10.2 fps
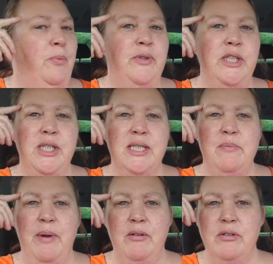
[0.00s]
she has a
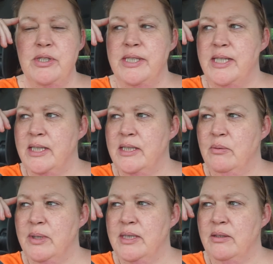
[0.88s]
better understanding of
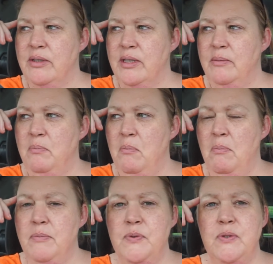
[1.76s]
what's going on.
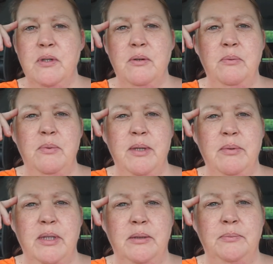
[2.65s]
So we
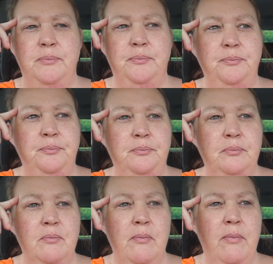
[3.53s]
will
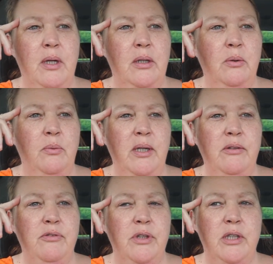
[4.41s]

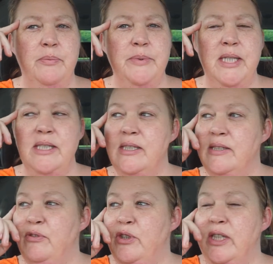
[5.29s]
wait for the update.
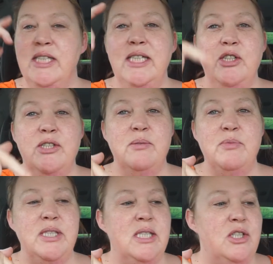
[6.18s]
It's funny, the teachers, some of
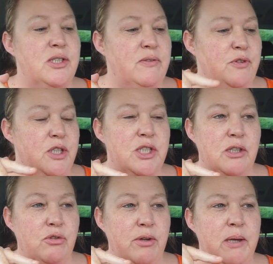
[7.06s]
the teachers finished
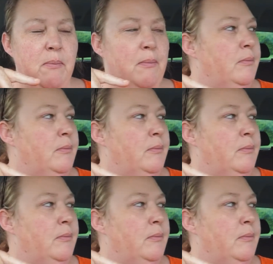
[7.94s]
at 3.